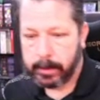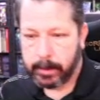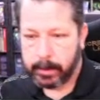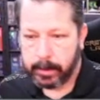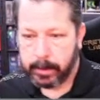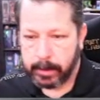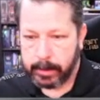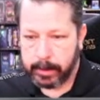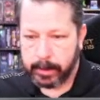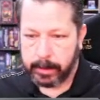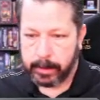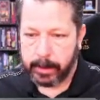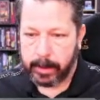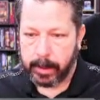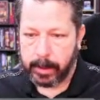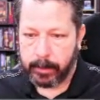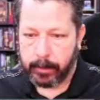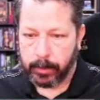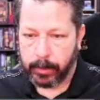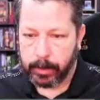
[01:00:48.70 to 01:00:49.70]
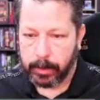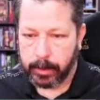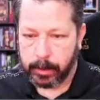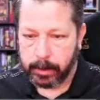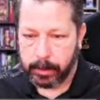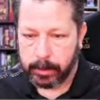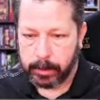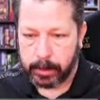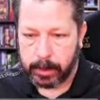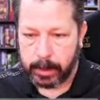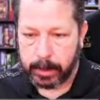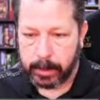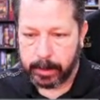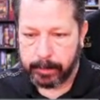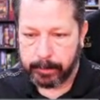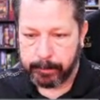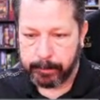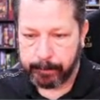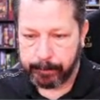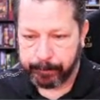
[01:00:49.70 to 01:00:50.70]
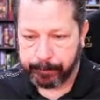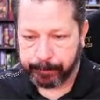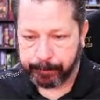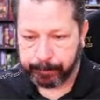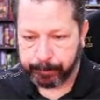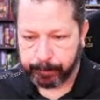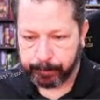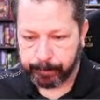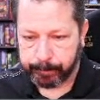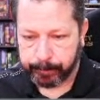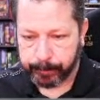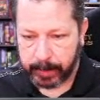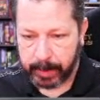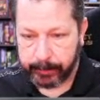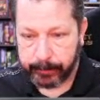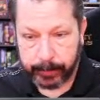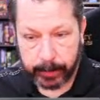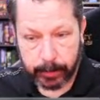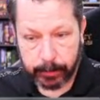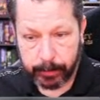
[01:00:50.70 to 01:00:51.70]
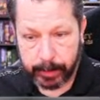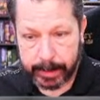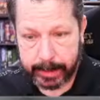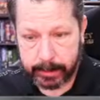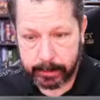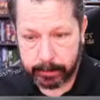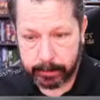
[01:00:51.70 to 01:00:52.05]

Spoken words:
in our flow rate,